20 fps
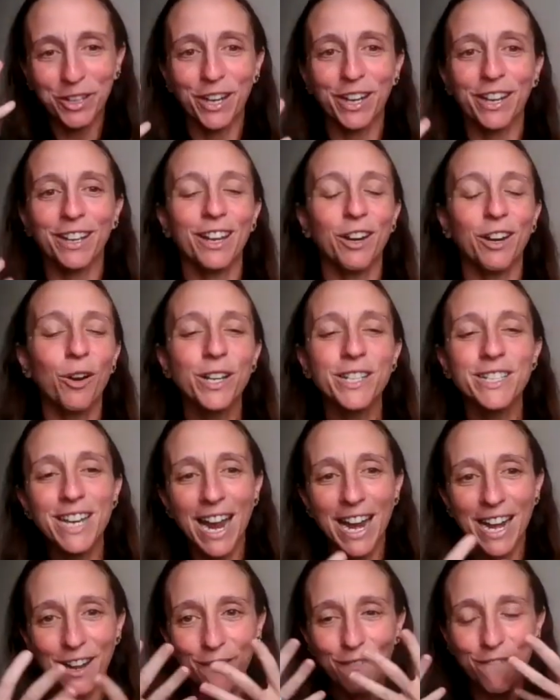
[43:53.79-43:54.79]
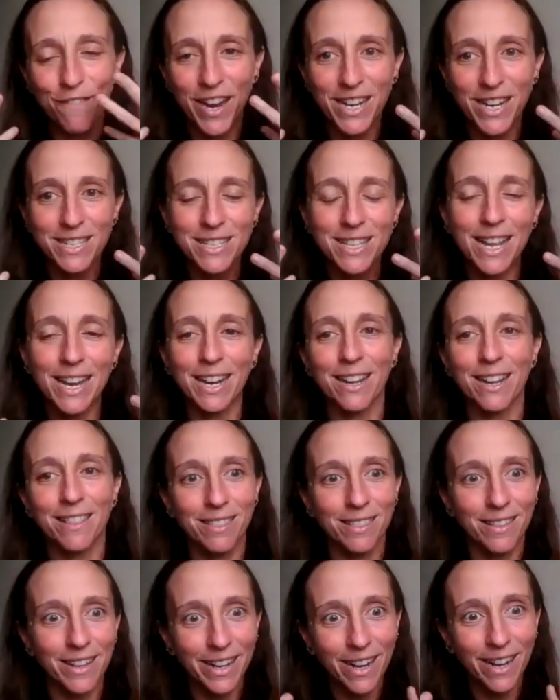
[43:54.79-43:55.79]
Your entire face like
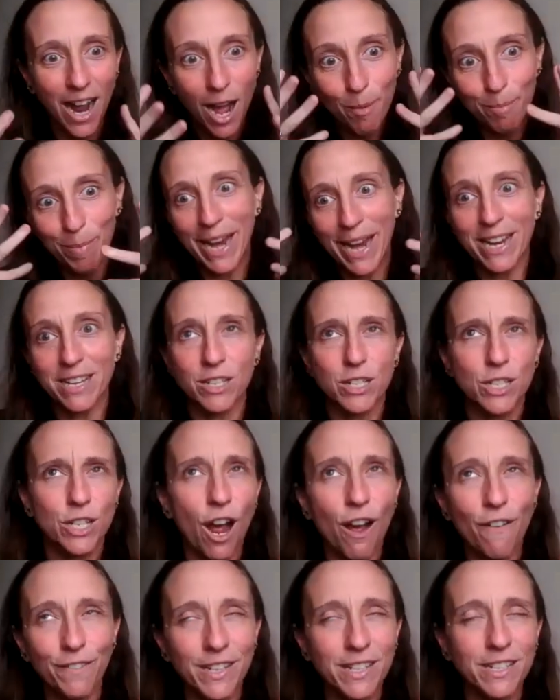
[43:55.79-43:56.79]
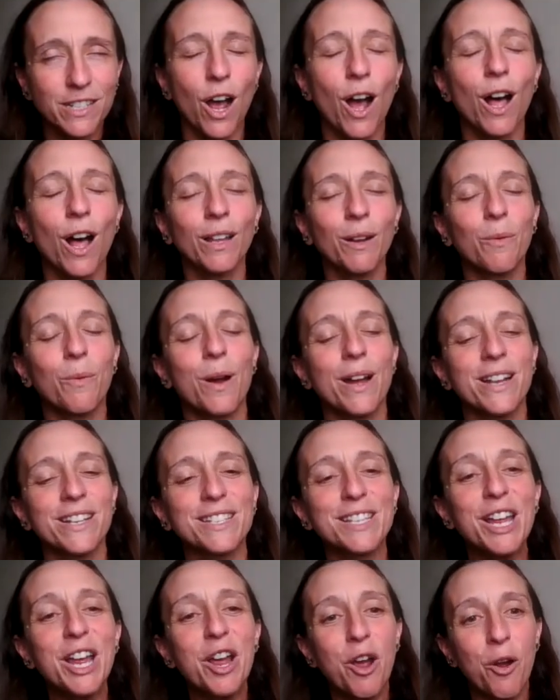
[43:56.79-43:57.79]
lit up and softened all at
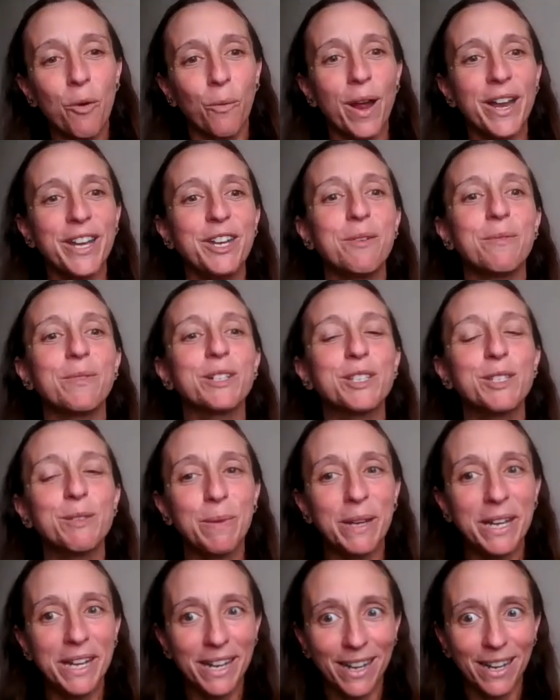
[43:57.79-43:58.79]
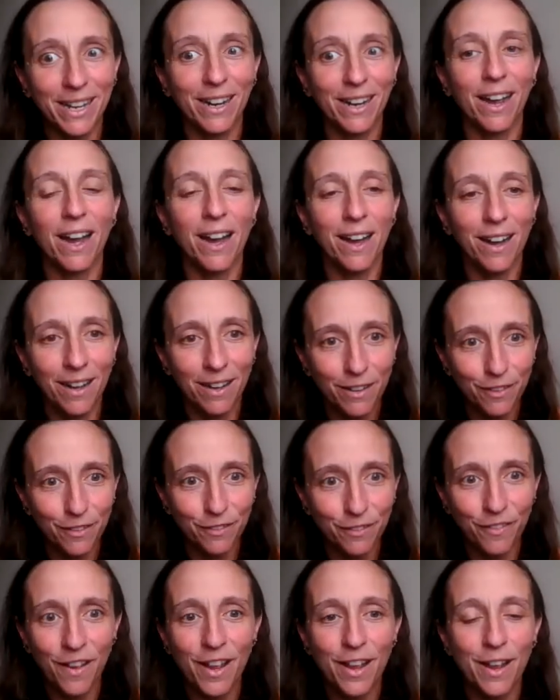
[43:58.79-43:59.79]
once when you were speaking
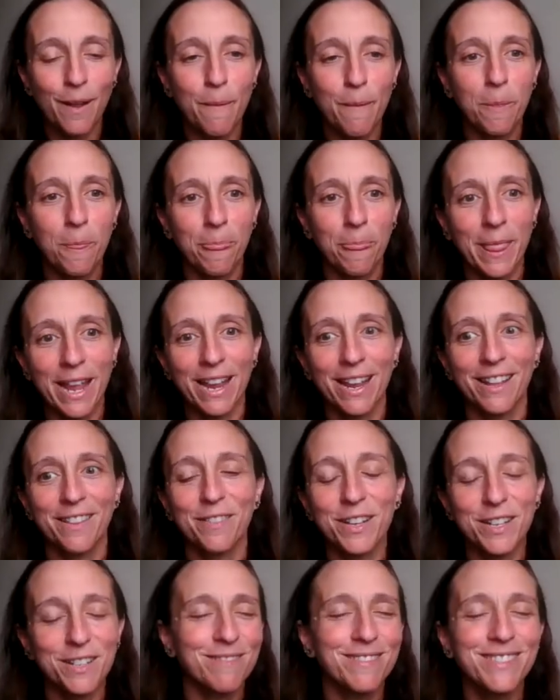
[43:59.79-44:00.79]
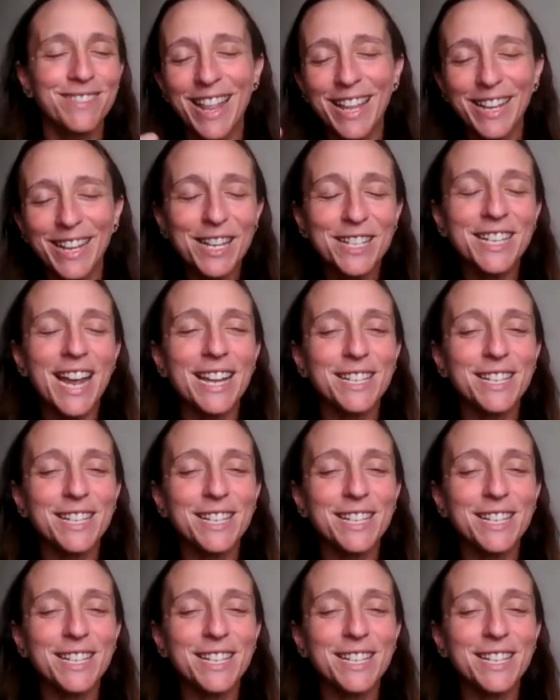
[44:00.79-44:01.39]
of the like a